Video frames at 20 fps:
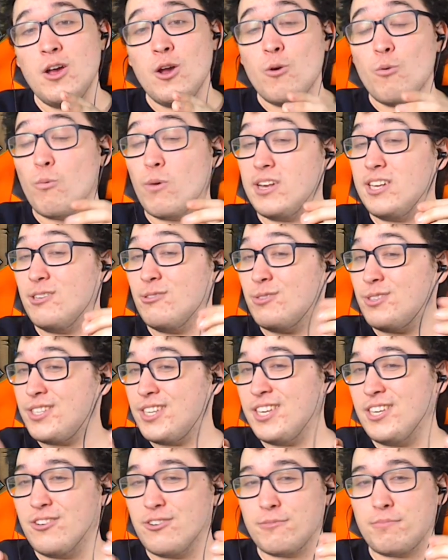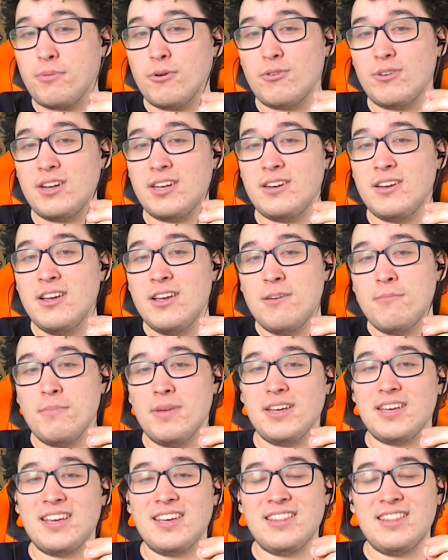When you see your opponent
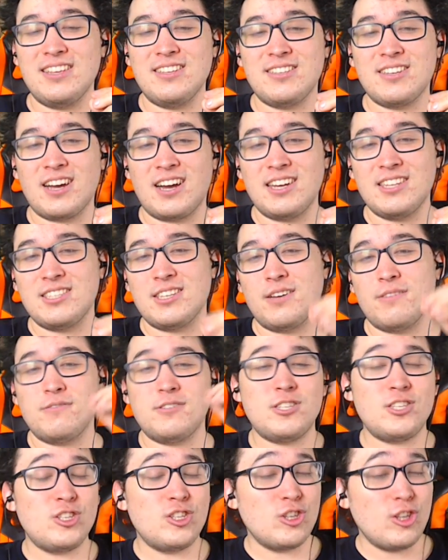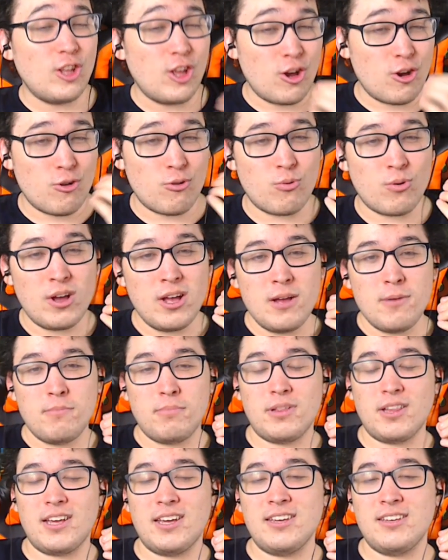making these kinds of slow
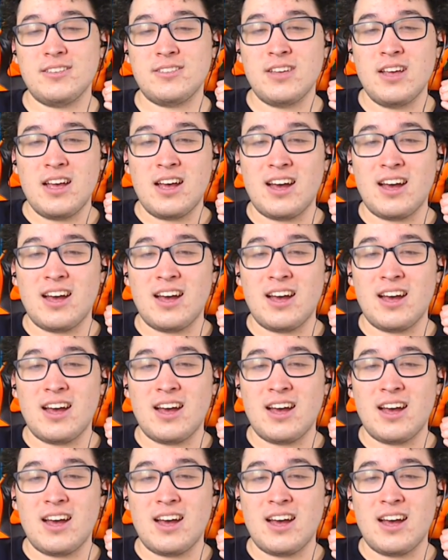plays,